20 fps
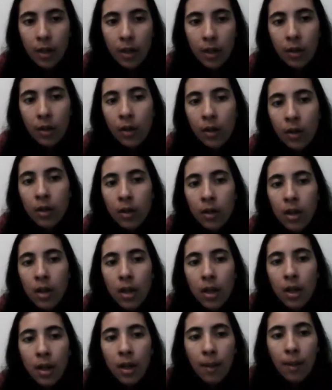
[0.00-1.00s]
or
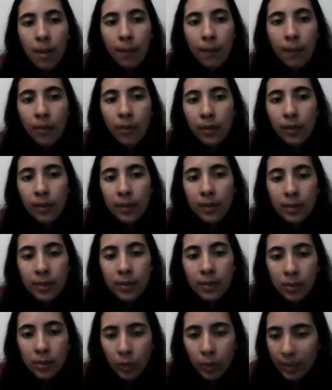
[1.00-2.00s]
Mountains
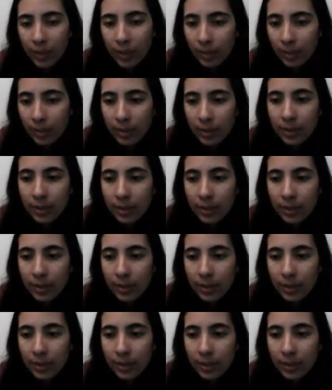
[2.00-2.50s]
of Christmas,